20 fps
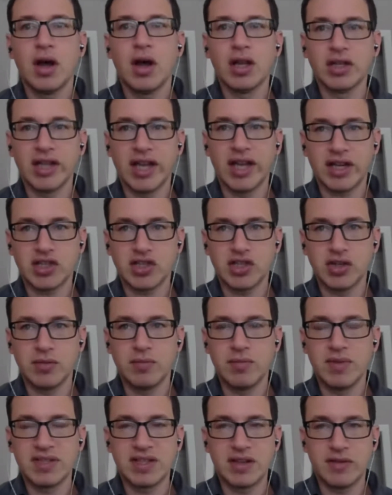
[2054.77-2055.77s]

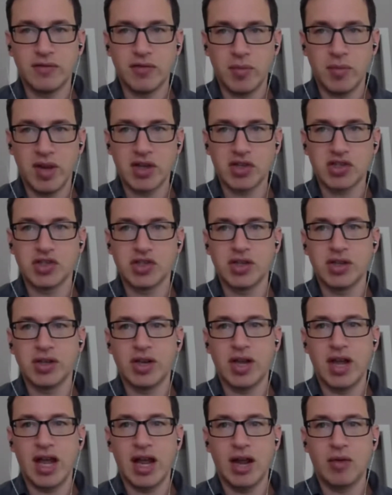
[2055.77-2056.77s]
election
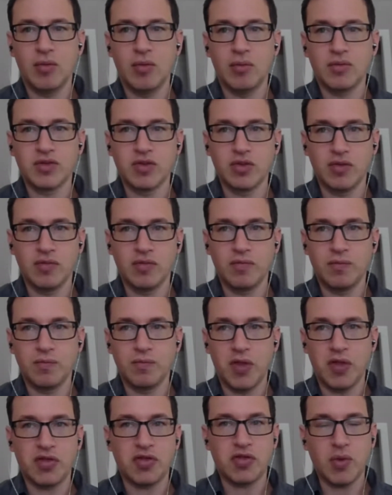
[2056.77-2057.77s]
misinformation and sort of
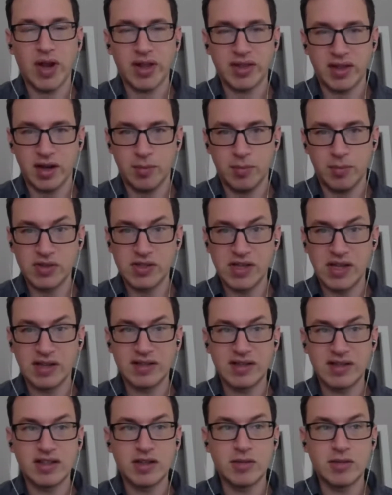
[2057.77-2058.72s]
the threat that it presents.